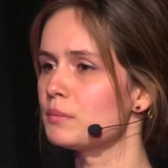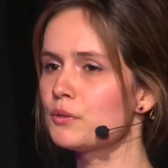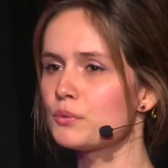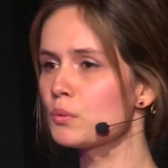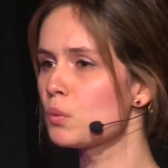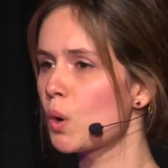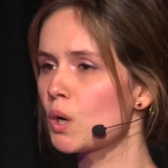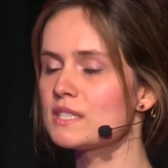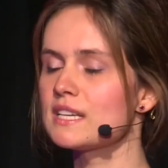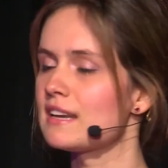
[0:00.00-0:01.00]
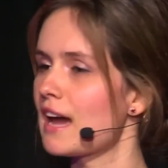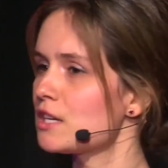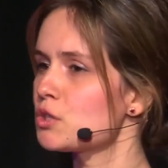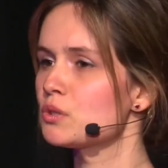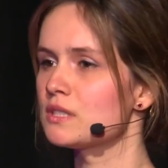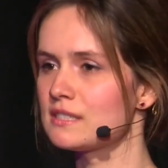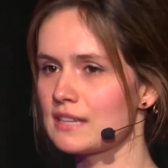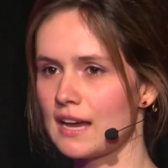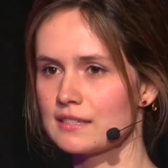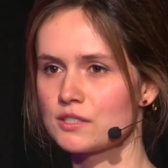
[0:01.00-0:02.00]
been through wars and natural
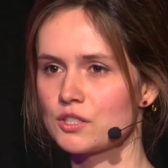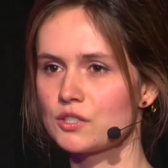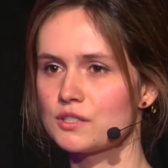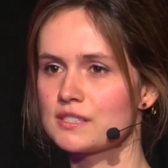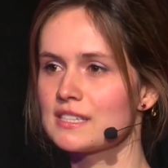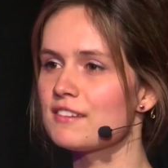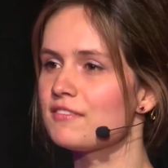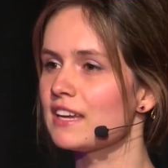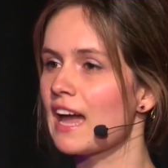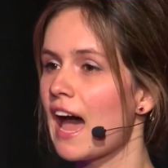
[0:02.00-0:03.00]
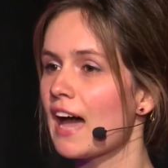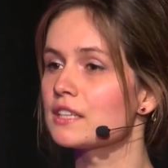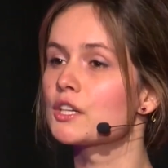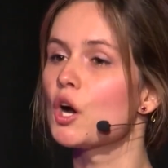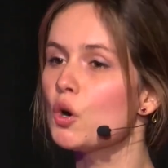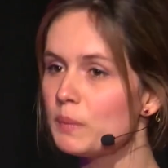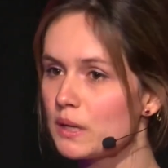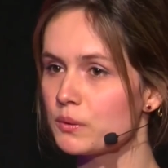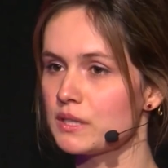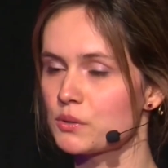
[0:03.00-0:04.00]
disasters, if they had coping
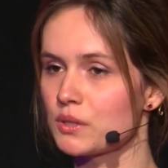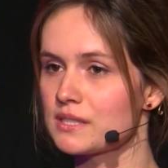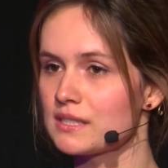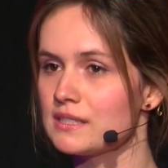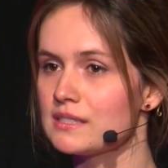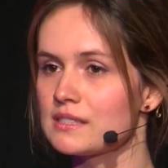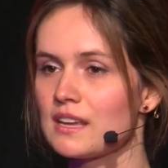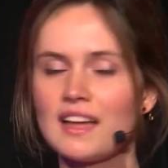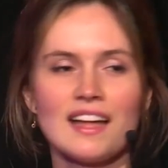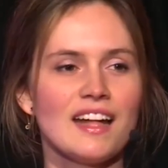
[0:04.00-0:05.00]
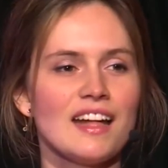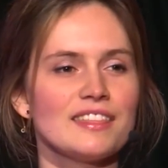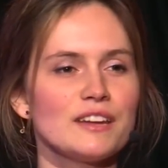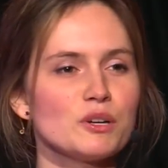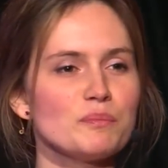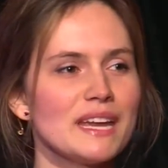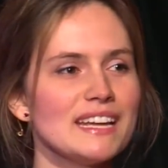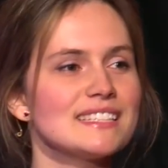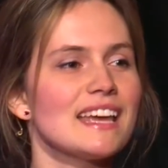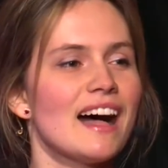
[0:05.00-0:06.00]
resources, they
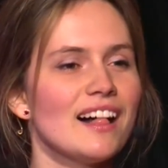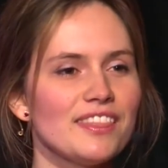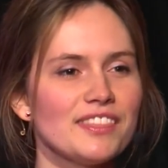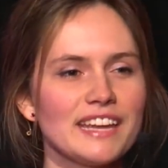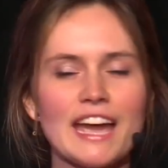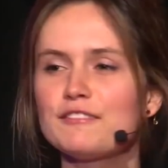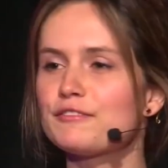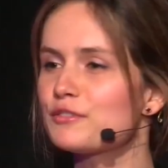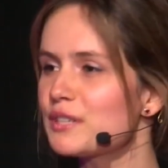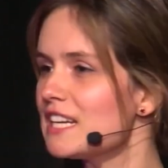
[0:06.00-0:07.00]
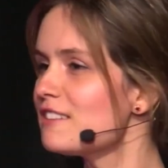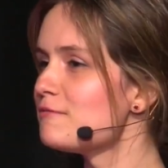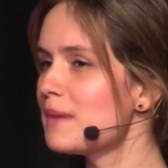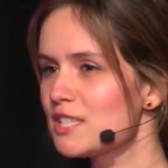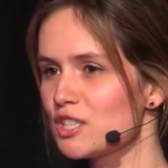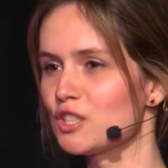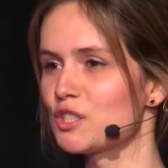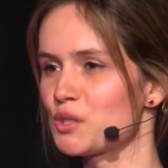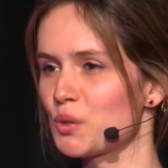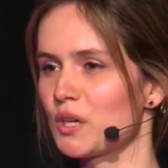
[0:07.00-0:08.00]
remained healthy and free of mental
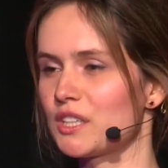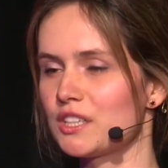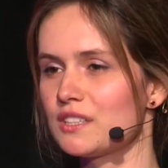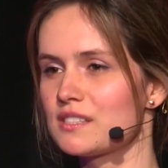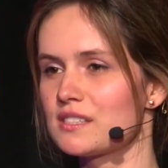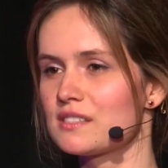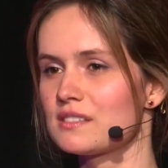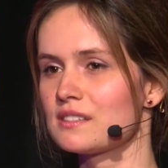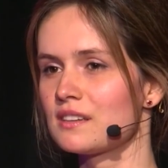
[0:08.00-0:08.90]
disorders,